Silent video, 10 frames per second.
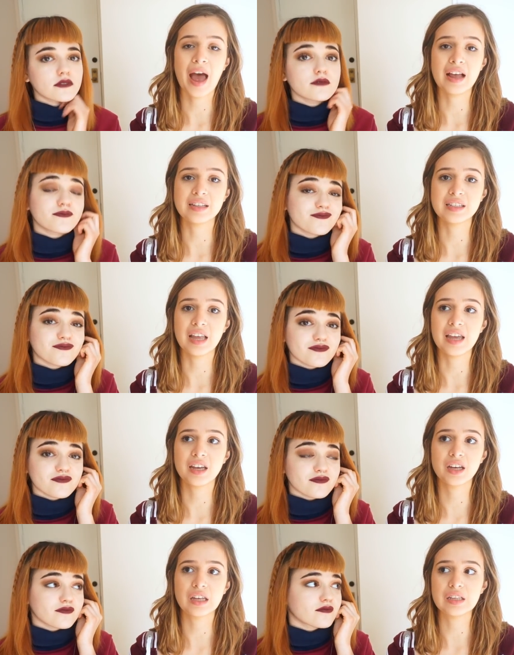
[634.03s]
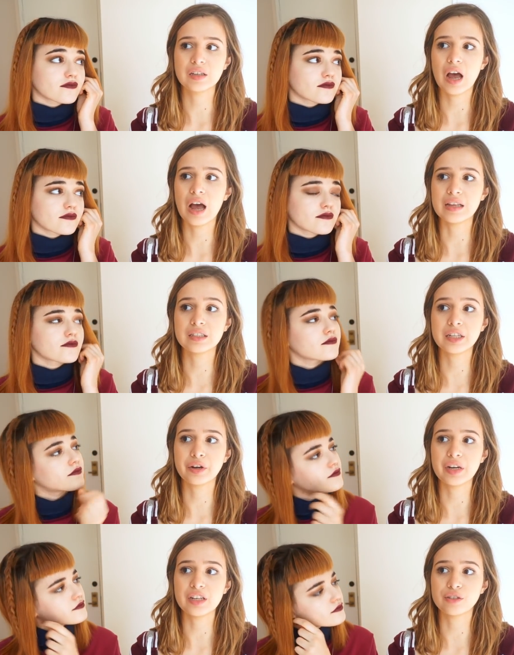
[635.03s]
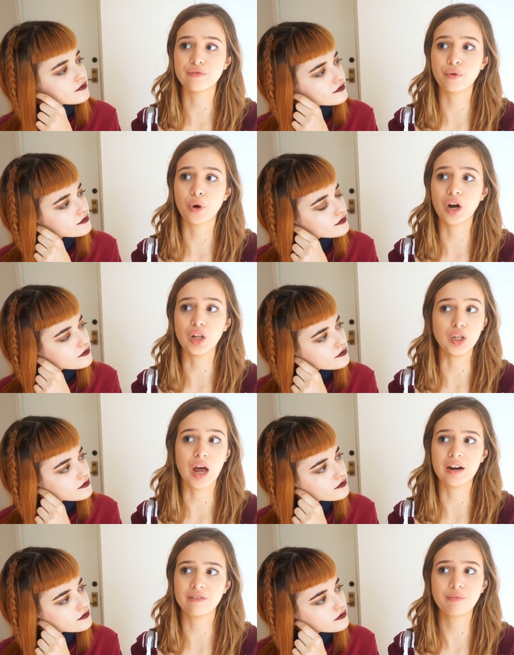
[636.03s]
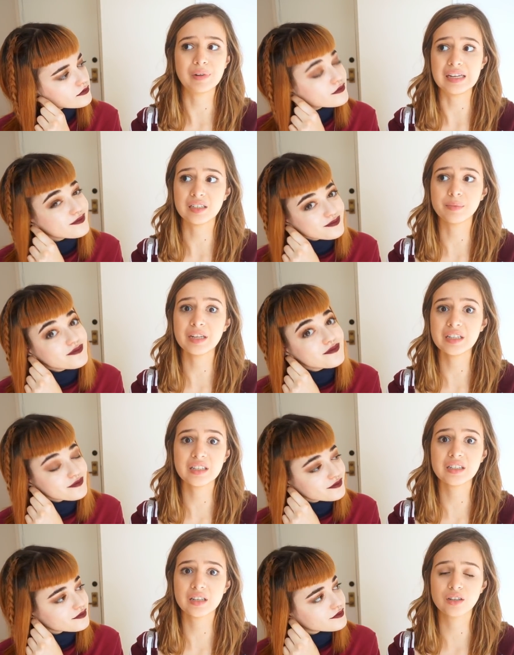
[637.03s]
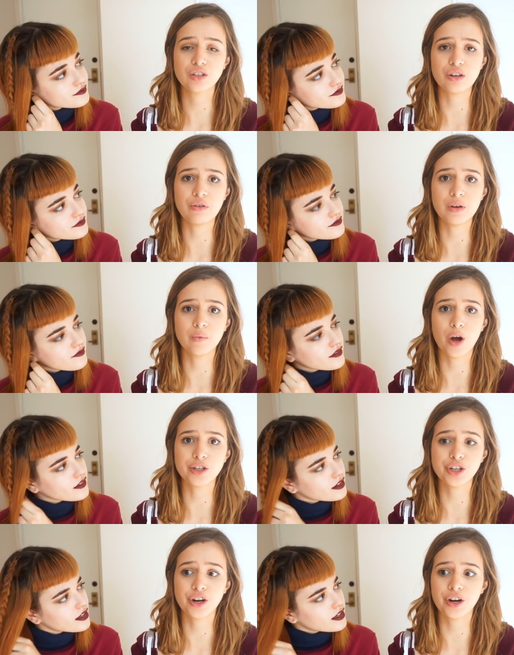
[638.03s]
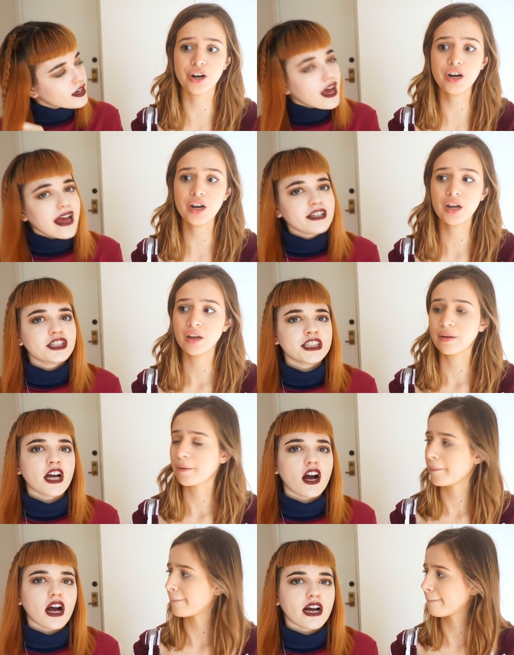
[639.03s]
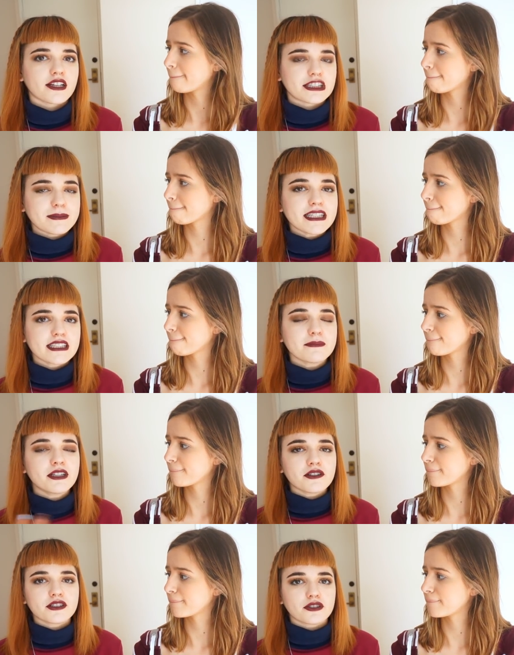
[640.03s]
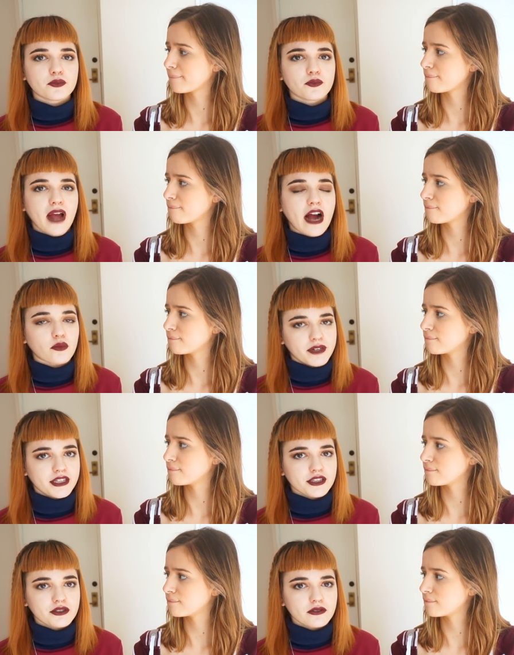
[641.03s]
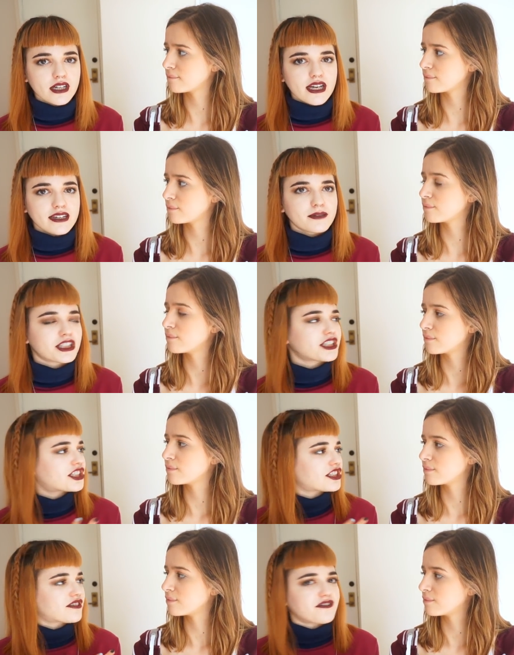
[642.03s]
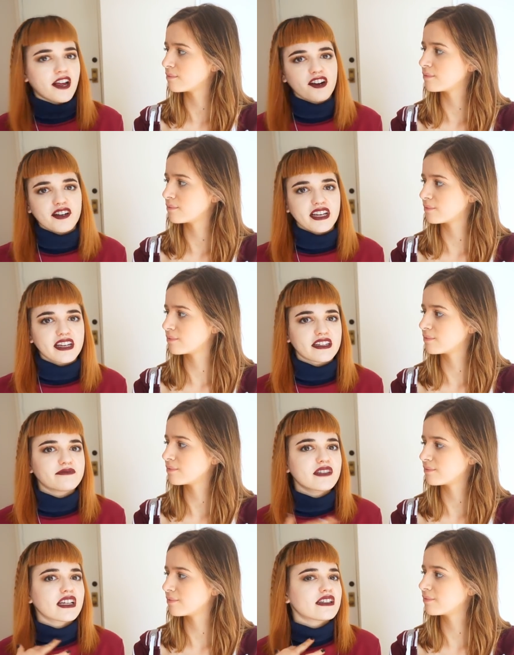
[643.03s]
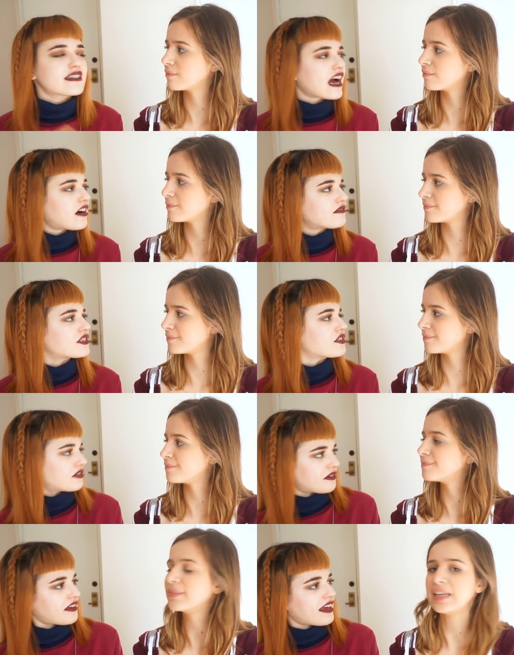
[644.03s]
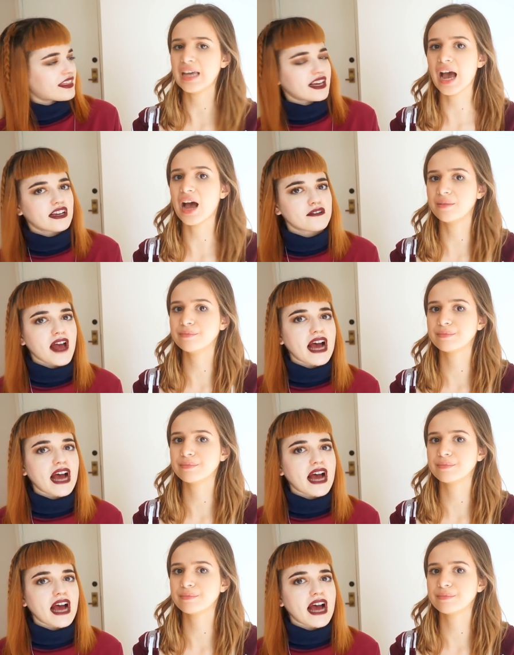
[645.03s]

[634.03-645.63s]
Speaker 1: has like a series for a lot of placements, mm-hmm. so you can watch her. And she
Speaker 2: uh, speaks similar to how we do, which is just very down to earth. I yeah. think um,